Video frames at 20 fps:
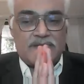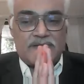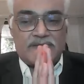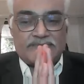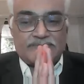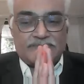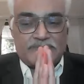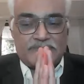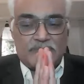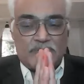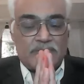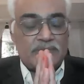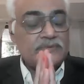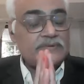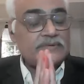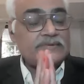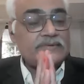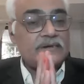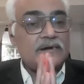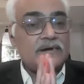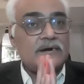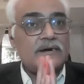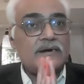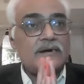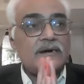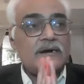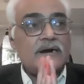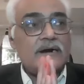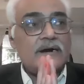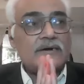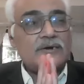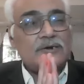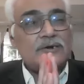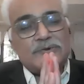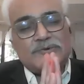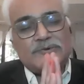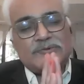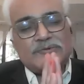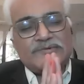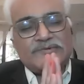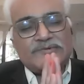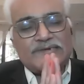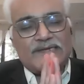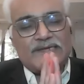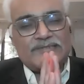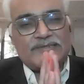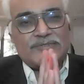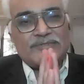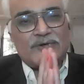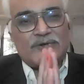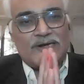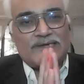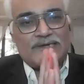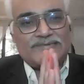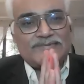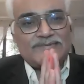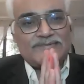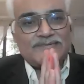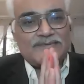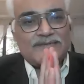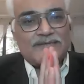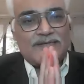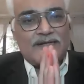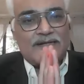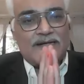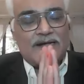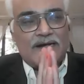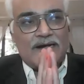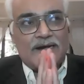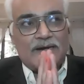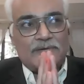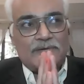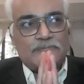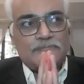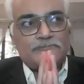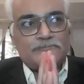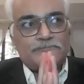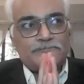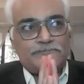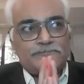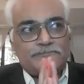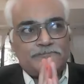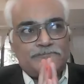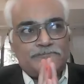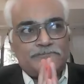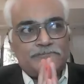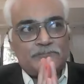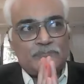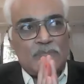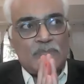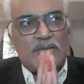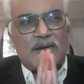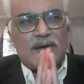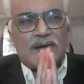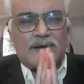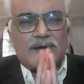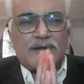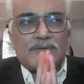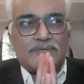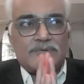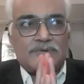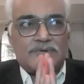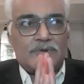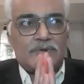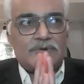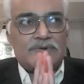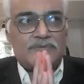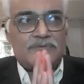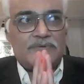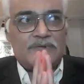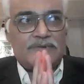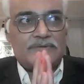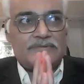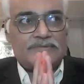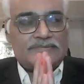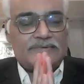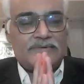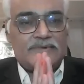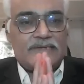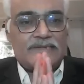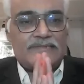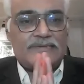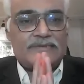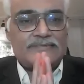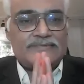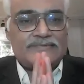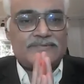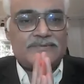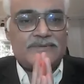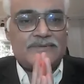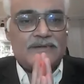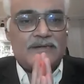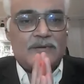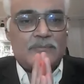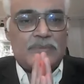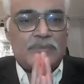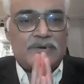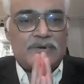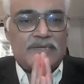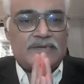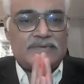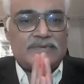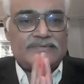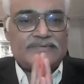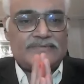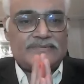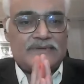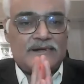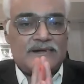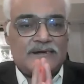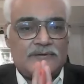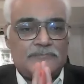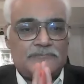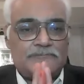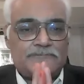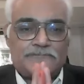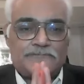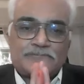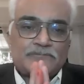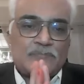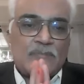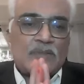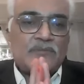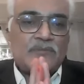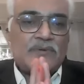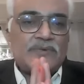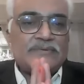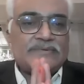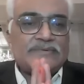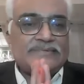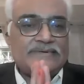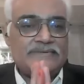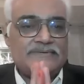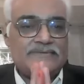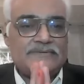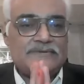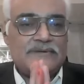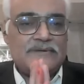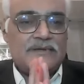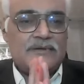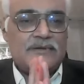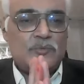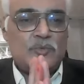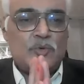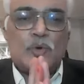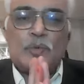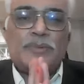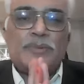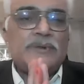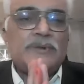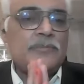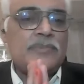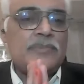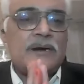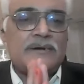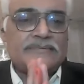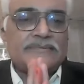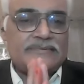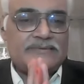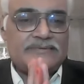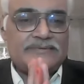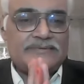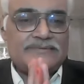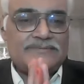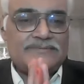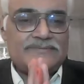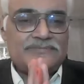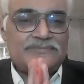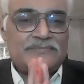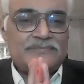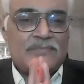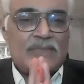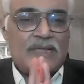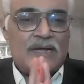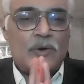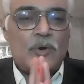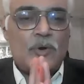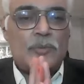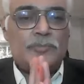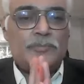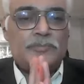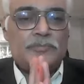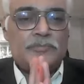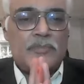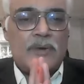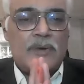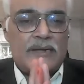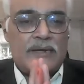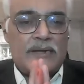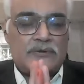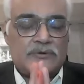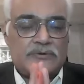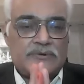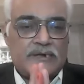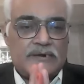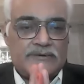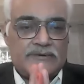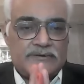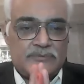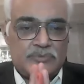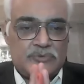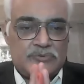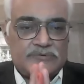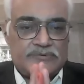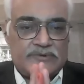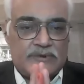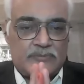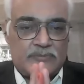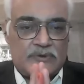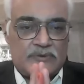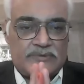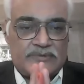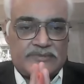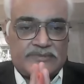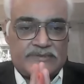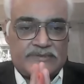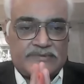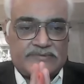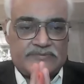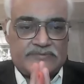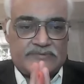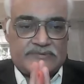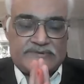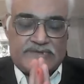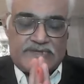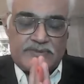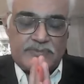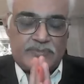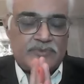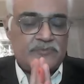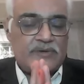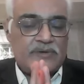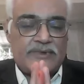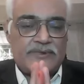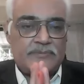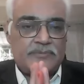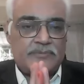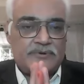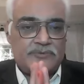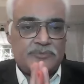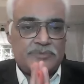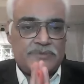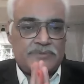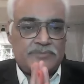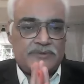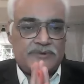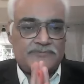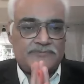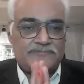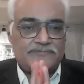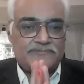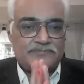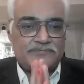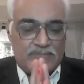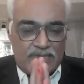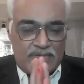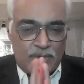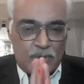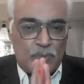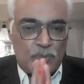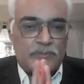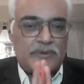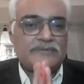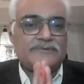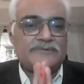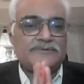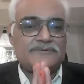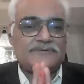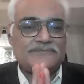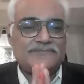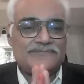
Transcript: me, it's been always good to share the thoughts. Um, yeah, we don't even sit like this, but yes, when we sit, we open up ourselves. I hope I could contribute some of the things which can be valuable to people. Thank you very much.